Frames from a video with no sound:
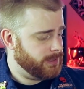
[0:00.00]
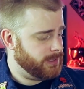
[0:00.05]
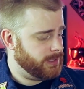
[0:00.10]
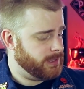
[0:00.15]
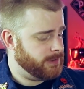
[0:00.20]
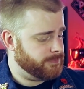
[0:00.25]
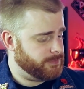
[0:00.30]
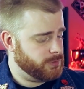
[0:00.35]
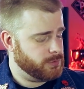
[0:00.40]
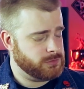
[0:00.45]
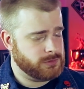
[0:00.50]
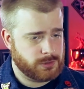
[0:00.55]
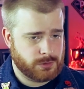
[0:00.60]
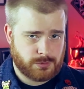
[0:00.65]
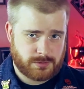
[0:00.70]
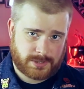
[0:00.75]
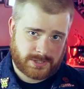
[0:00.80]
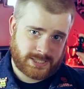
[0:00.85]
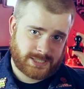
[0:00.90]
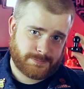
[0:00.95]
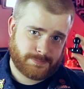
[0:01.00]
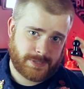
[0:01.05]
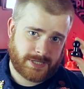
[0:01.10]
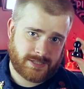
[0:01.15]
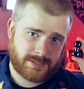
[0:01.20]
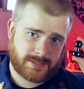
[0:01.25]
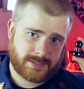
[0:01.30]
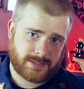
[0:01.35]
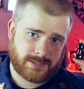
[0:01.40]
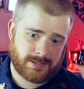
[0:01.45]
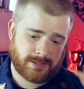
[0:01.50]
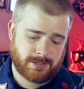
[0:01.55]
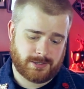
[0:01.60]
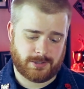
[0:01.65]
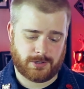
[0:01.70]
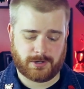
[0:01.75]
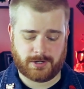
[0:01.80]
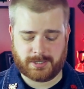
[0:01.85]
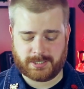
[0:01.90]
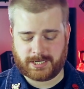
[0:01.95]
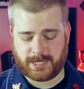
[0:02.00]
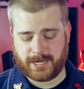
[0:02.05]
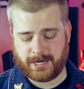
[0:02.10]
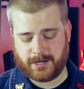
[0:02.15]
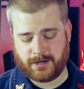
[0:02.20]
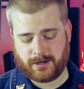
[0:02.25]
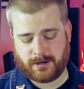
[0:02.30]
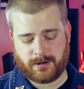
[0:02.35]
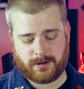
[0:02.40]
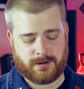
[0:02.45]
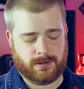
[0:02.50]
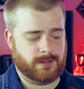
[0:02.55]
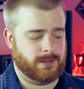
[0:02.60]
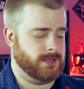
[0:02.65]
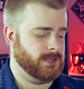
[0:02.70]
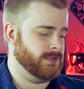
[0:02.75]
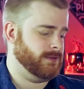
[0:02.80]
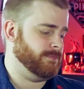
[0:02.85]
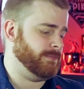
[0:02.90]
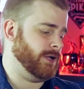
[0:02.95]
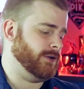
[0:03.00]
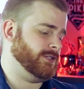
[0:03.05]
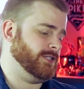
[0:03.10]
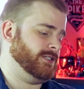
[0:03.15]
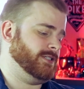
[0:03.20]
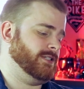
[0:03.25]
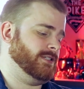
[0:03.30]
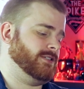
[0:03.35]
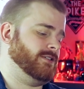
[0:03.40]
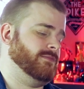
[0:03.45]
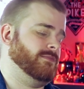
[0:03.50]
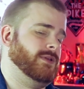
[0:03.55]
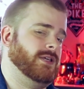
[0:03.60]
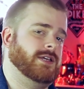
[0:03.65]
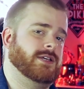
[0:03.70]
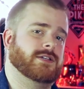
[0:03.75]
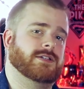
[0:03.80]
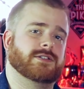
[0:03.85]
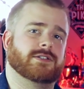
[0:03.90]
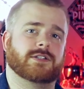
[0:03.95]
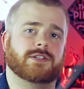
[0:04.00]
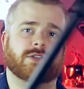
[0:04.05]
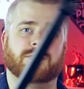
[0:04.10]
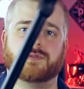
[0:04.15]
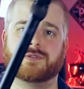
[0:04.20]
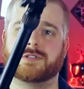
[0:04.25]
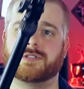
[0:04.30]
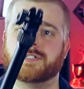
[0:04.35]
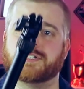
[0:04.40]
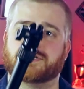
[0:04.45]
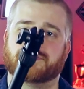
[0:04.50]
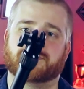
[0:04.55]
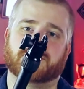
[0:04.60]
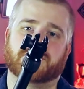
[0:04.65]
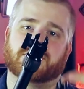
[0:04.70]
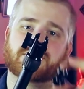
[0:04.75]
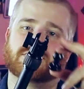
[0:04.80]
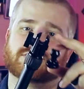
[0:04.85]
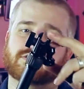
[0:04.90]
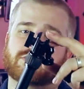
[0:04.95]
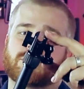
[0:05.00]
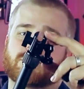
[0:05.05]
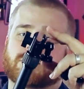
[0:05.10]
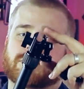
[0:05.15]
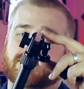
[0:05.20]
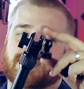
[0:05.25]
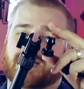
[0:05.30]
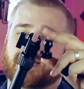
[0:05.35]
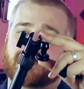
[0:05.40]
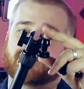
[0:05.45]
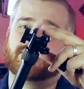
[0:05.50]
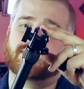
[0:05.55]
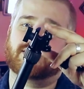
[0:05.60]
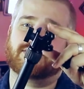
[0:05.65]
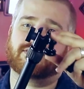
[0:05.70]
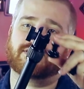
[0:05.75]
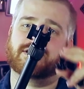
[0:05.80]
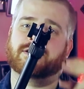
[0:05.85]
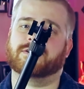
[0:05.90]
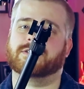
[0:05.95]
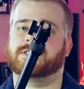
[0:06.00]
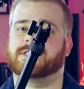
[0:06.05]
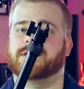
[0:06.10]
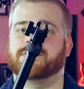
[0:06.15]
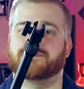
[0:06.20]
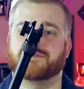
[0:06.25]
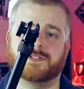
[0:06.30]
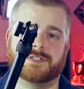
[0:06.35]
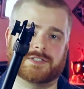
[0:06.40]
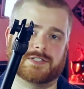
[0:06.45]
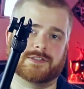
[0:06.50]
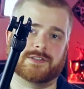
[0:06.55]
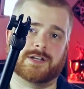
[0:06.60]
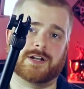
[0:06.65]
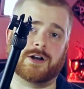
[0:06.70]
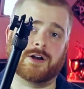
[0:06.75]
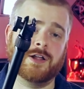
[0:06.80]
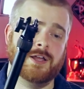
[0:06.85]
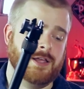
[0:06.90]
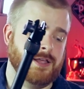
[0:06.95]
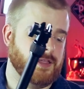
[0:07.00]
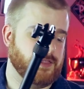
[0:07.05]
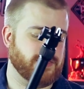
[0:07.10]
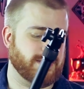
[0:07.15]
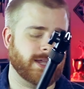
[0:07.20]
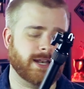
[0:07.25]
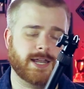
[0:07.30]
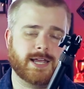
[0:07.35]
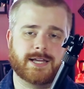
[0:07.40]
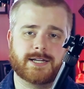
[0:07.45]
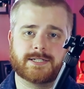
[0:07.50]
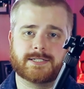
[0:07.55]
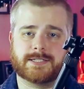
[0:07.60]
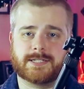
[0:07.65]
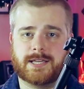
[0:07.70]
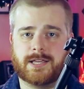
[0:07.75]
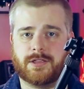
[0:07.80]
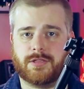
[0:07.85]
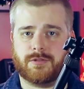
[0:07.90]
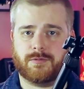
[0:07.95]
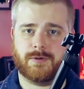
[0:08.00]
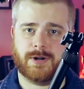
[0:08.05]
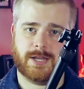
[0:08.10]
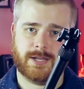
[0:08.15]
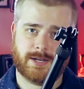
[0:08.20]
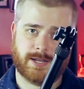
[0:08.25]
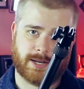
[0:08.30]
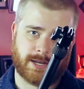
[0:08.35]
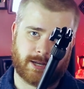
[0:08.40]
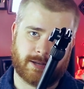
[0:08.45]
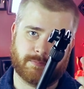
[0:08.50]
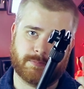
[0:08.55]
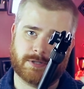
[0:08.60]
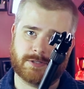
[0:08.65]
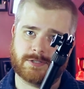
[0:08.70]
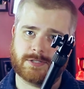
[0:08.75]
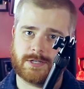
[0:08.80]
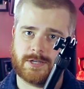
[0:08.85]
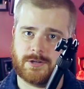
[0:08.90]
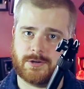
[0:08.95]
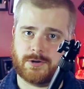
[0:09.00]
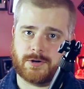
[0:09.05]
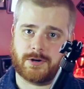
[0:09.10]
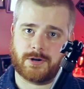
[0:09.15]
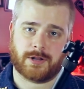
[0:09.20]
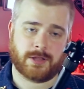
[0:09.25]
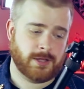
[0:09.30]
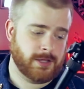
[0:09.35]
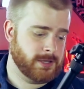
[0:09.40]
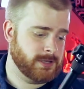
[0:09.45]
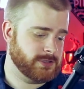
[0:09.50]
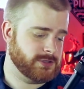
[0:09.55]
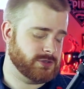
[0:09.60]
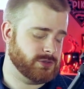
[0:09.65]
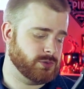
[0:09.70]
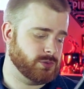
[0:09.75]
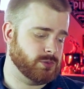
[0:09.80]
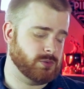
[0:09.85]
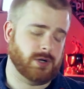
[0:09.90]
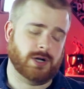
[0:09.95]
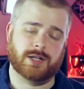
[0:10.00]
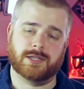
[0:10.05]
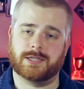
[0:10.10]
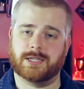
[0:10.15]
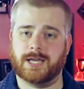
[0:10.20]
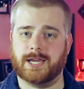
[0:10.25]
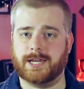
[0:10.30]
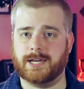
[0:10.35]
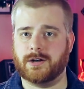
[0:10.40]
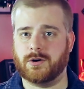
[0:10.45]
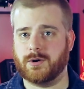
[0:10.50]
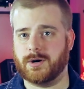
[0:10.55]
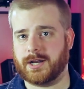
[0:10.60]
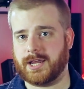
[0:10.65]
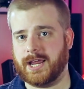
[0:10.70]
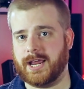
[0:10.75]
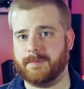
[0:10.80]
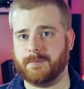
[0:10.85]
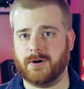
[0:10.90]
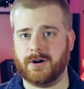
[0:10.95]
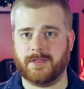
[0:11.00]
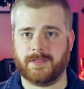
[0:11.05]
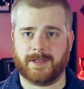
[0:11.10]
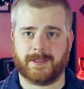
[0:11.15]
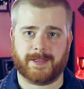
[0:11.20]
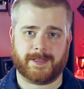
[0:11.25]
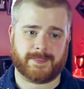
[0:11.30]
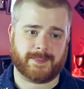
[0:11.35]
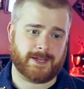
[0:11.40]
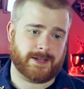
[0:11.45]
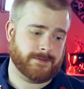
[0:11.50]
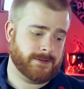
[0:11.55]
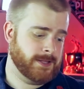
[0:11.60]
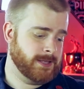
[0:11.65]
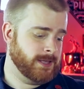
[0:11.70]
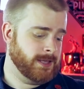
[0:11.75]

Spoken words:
If you lose this piece, your entire mounting system is useless because you will not have anything else that fits in there that has a thread and can be secured to a light or a camera or anything like that.